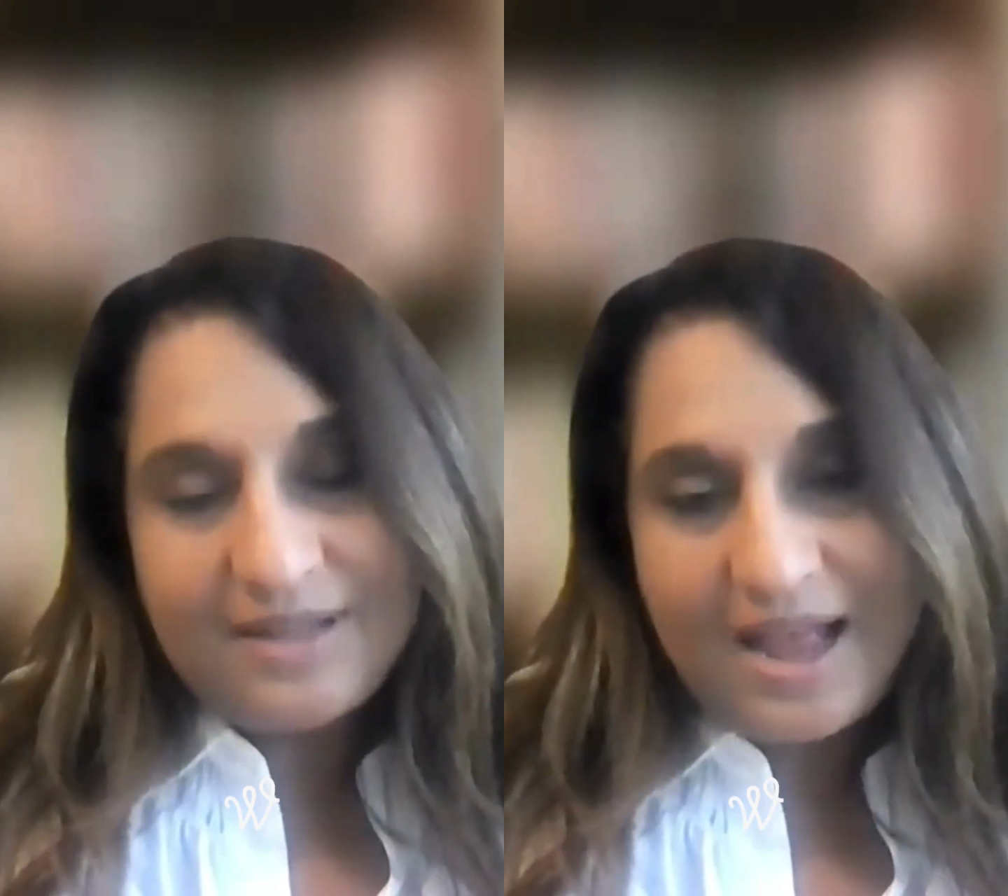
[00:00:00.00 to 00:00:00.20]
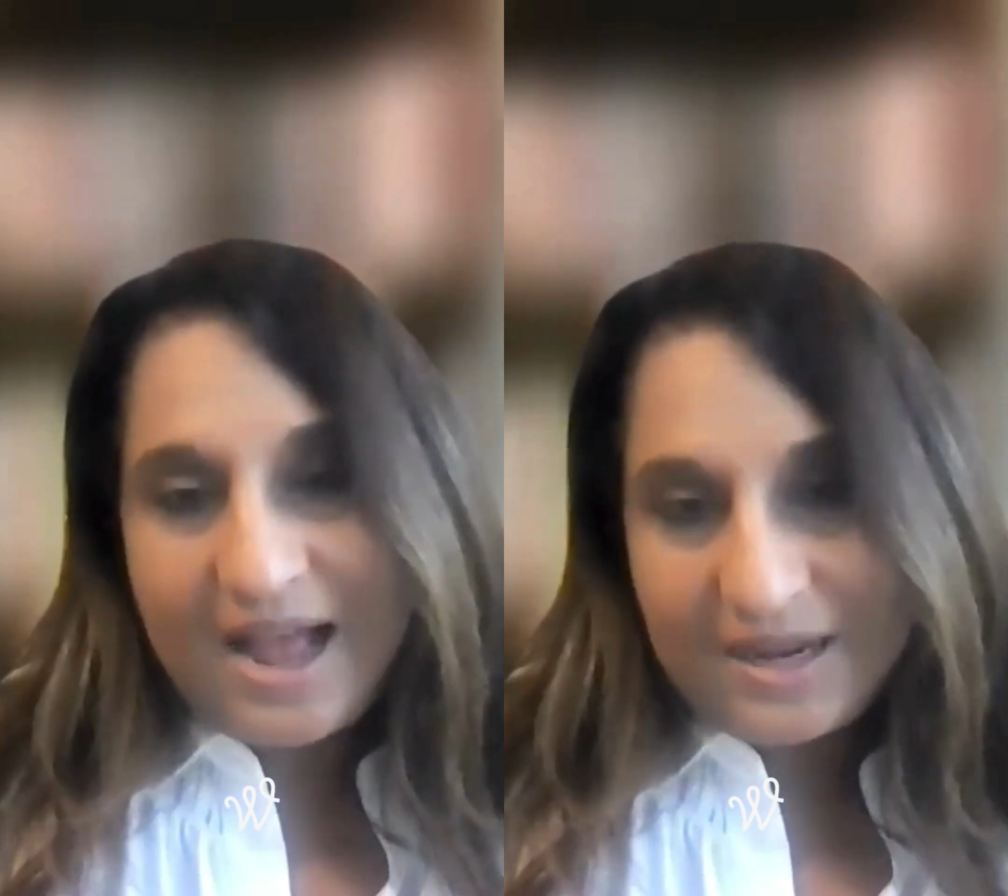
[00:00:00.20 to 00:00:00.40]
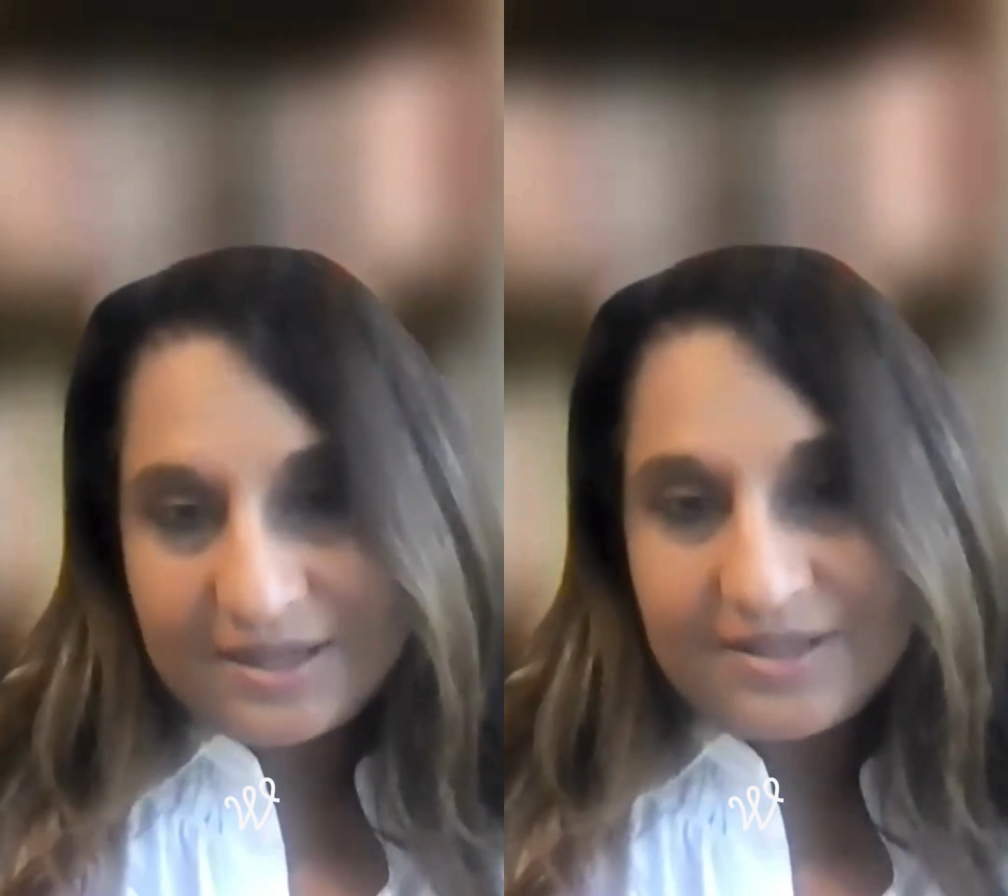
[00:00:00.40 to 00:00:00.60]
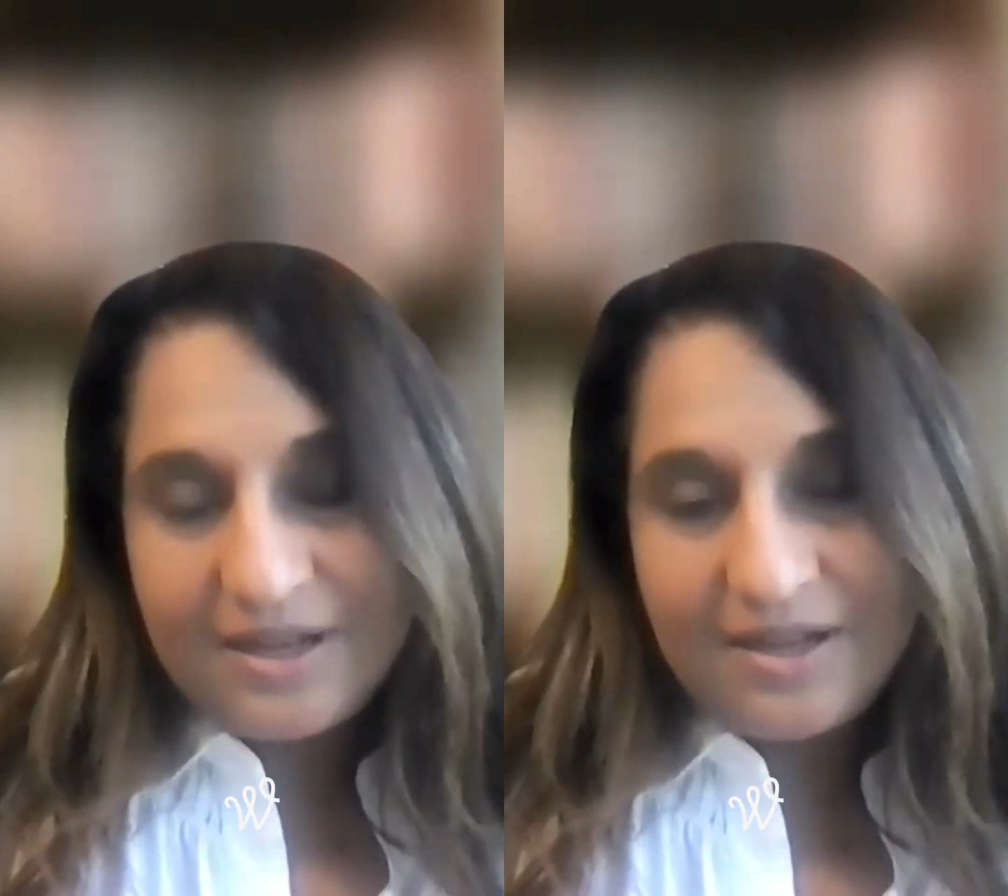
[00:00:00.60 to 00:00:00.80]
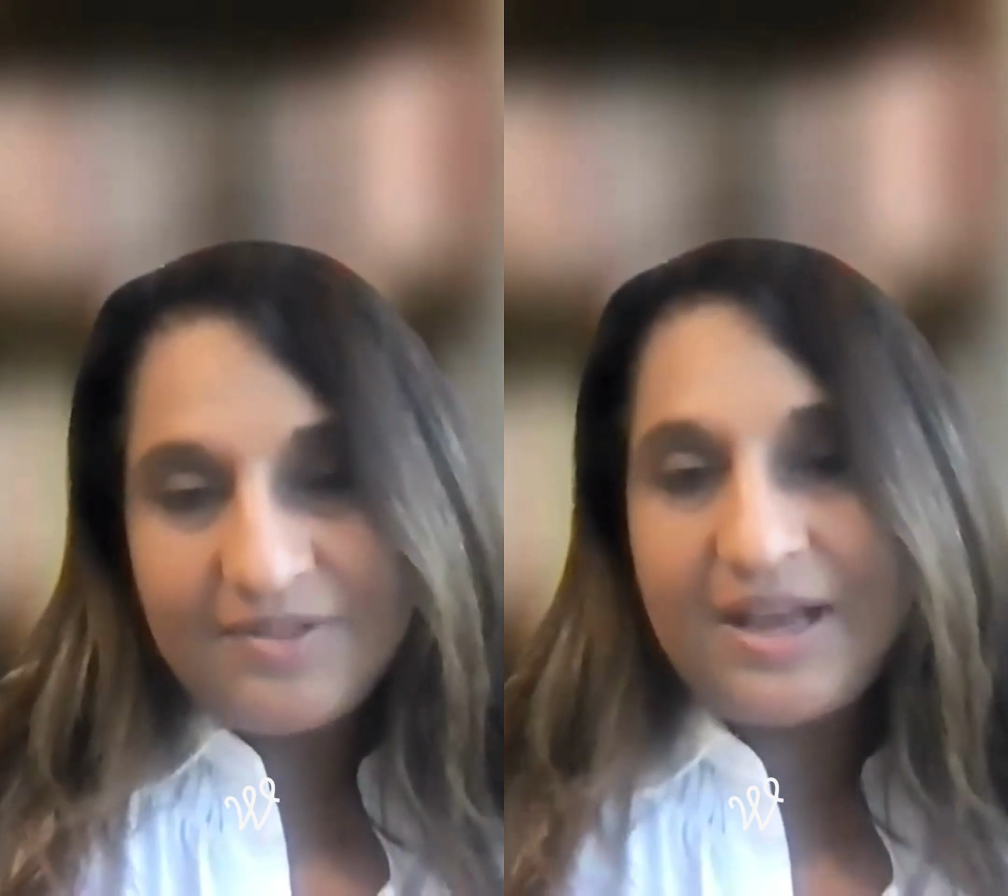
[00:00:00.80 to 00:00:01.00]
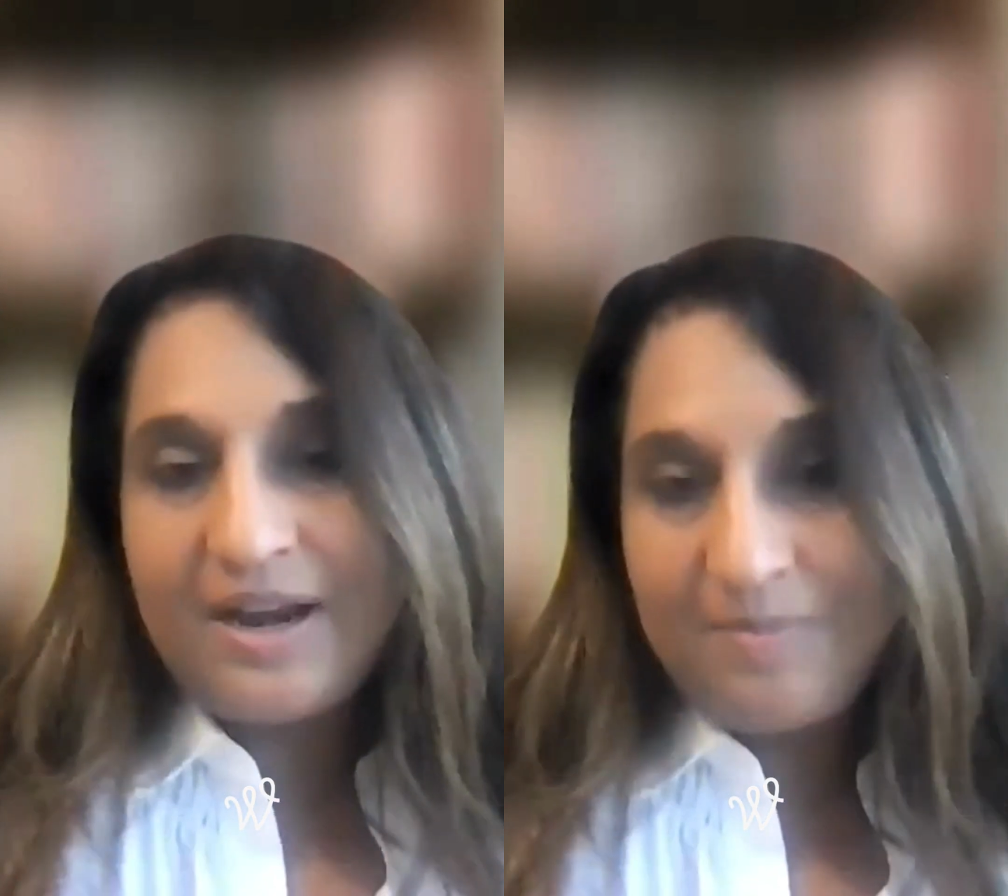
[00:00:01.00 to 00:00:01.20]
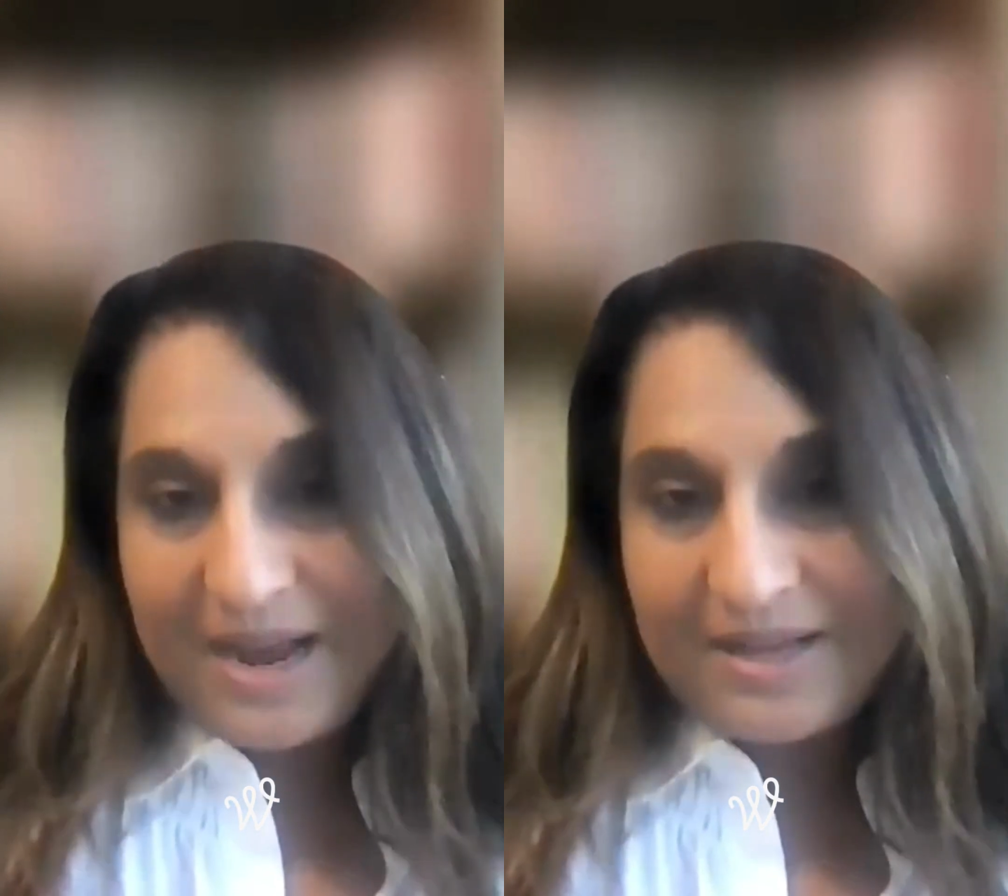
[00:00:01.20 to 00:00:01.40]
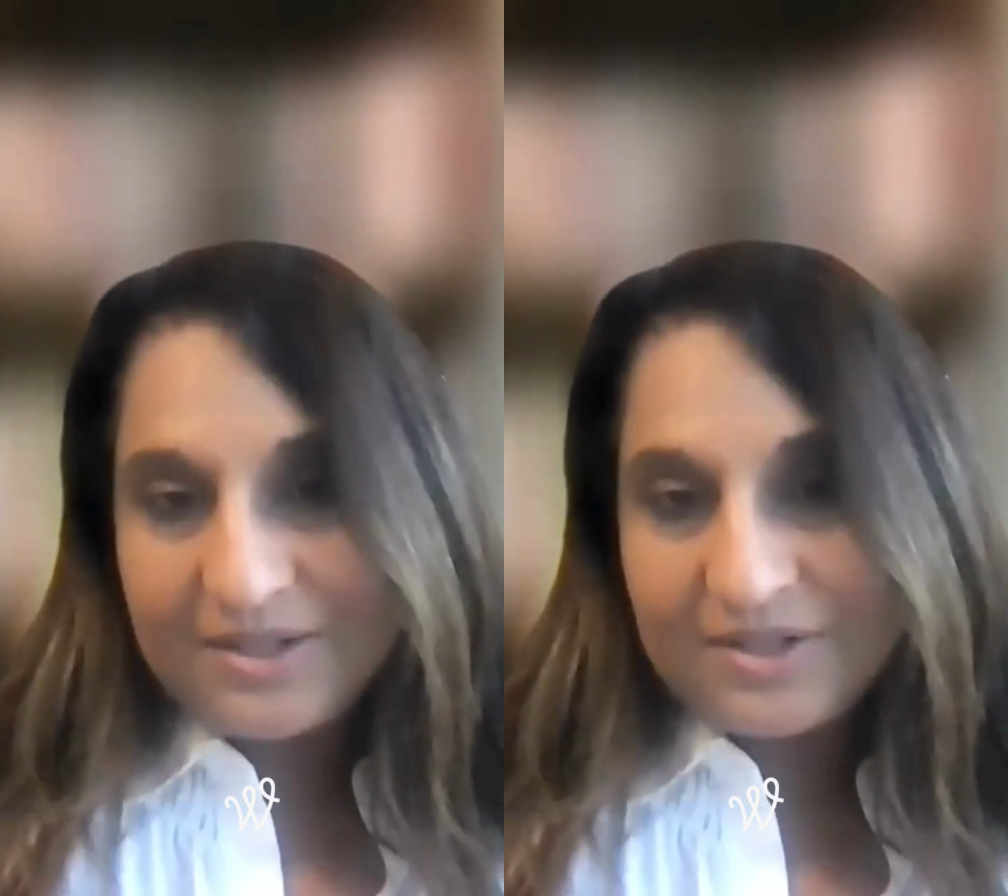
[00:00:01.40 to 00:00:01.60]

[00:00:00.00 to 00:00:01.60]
Act that had passed.